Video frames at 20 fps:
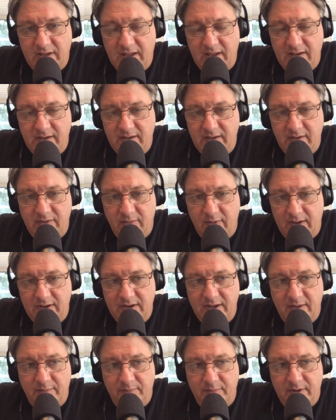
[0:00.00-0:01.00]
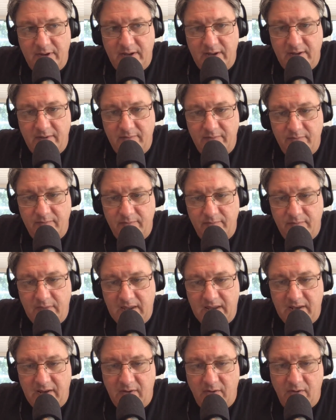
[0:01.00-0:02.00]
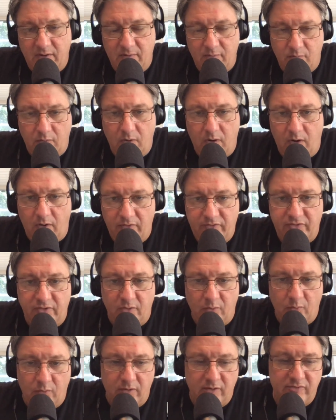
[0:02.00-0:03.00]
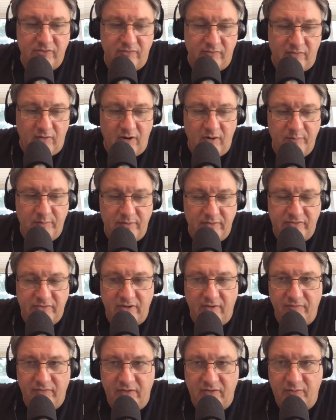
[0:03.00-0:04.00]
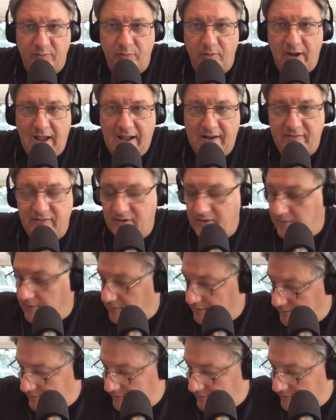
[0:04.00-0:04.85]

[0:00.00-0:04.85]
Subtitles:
you end up making also works of art, but stuff that's practical.